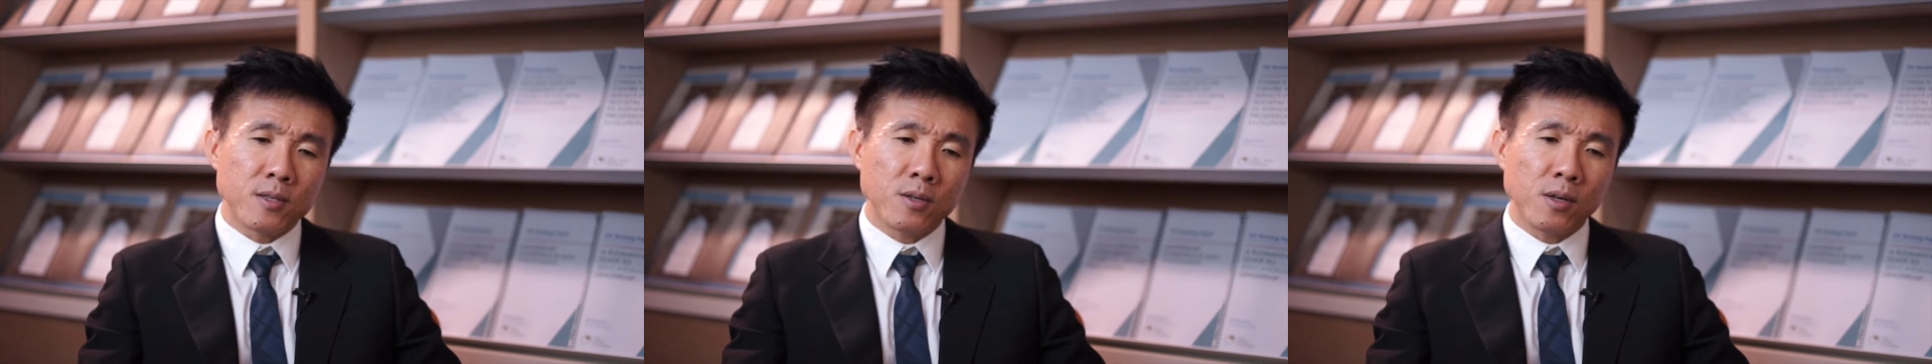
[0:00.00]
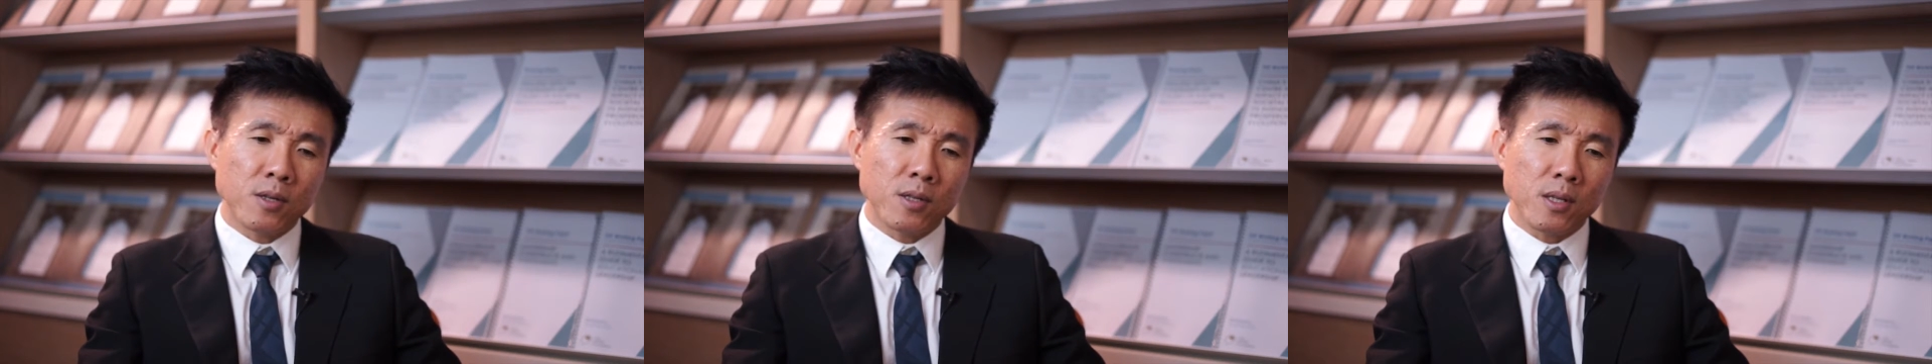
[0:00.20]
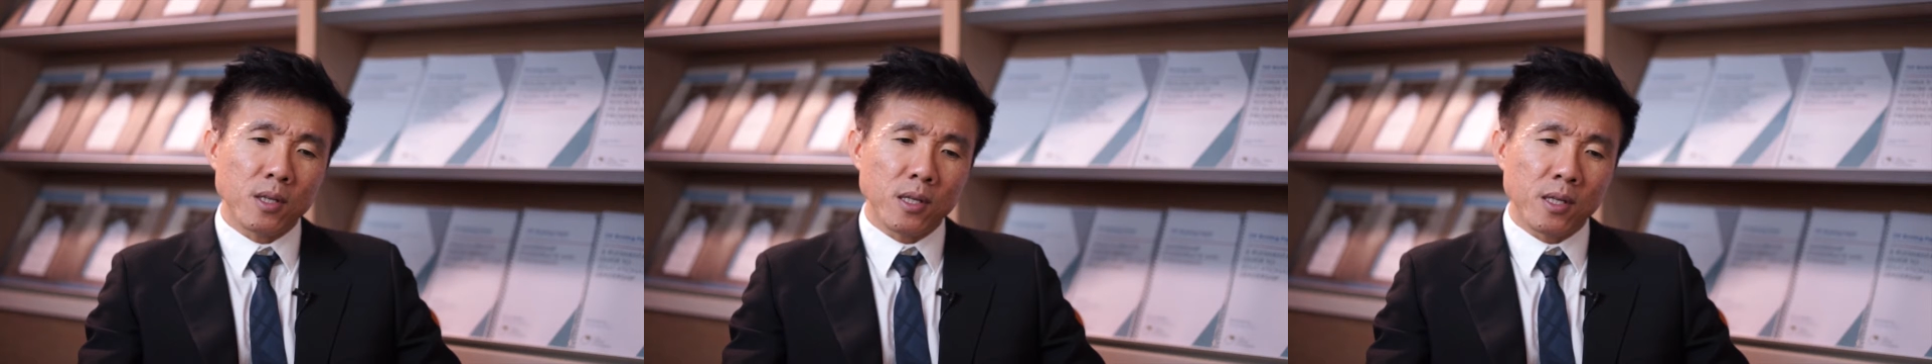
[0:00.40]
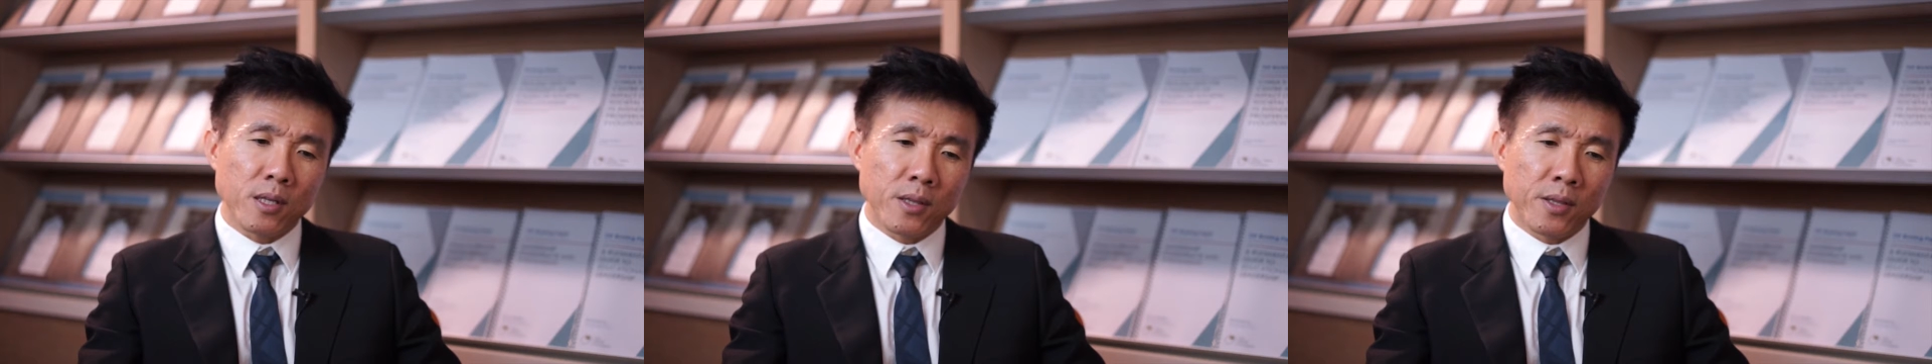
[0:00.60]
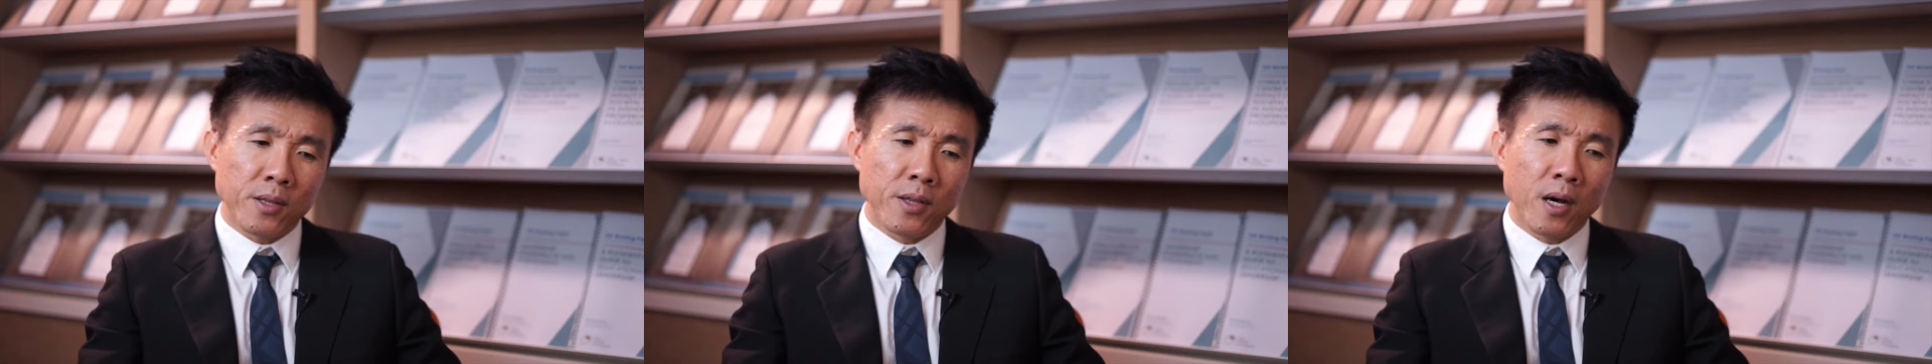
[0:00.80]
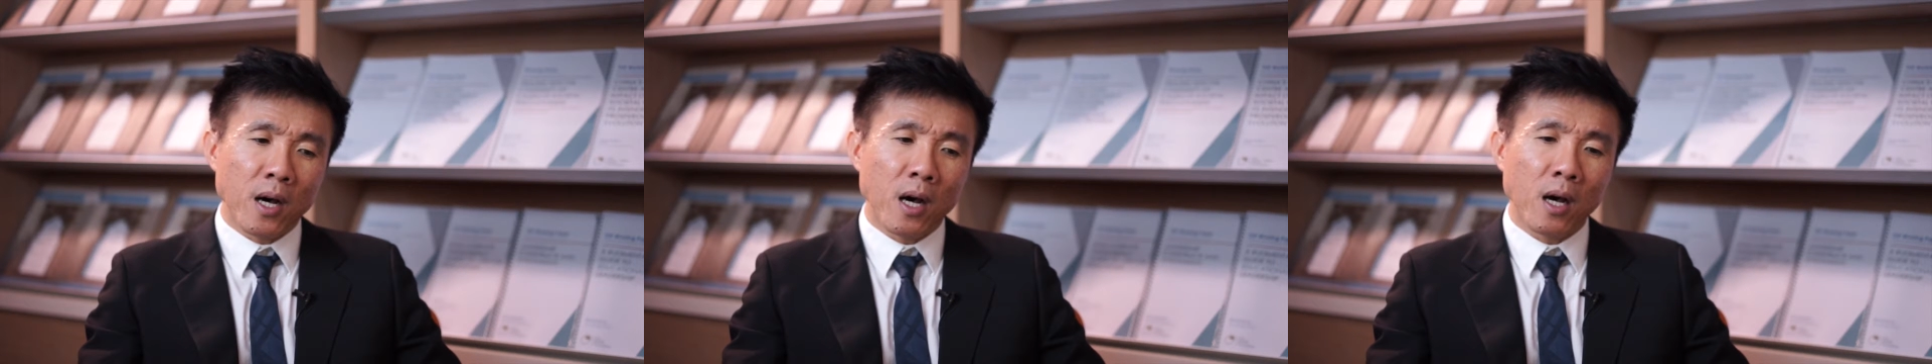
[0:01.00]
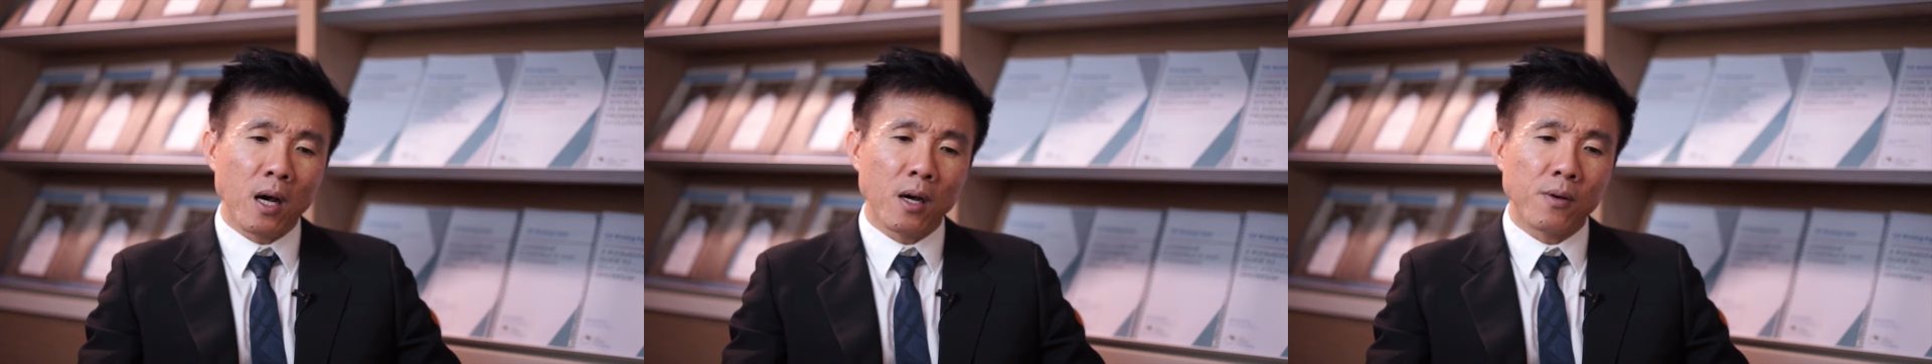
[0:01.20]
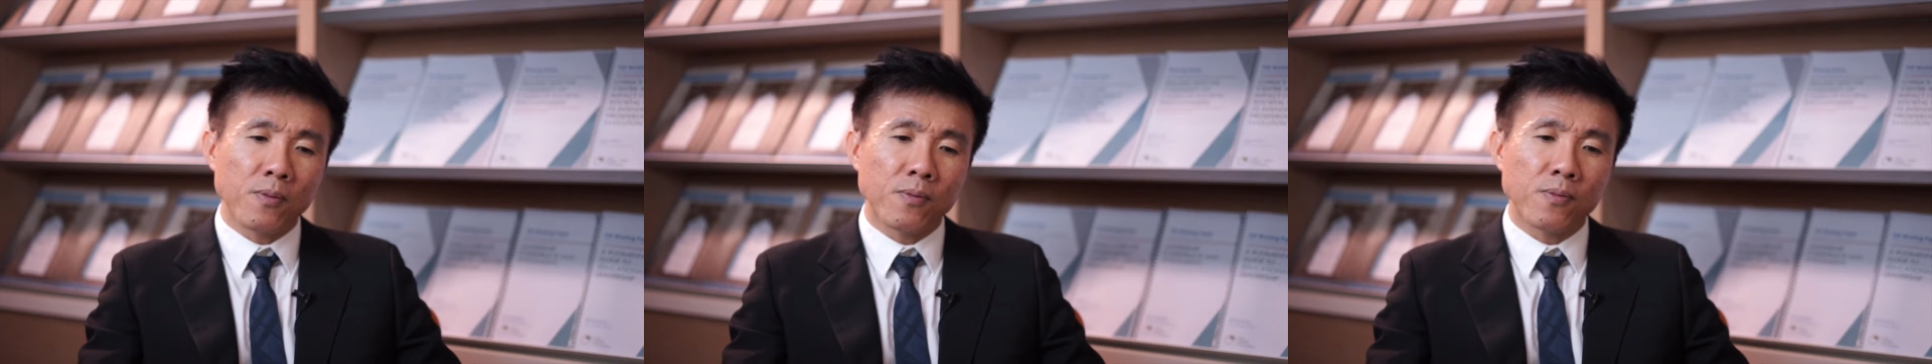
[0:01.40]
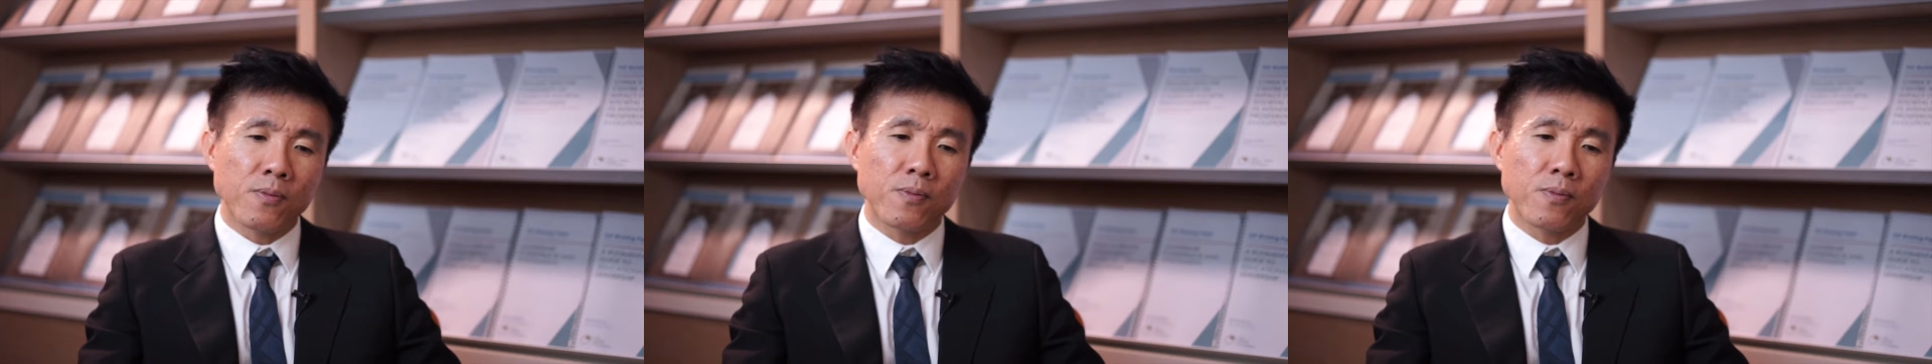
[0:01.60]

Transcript: not enough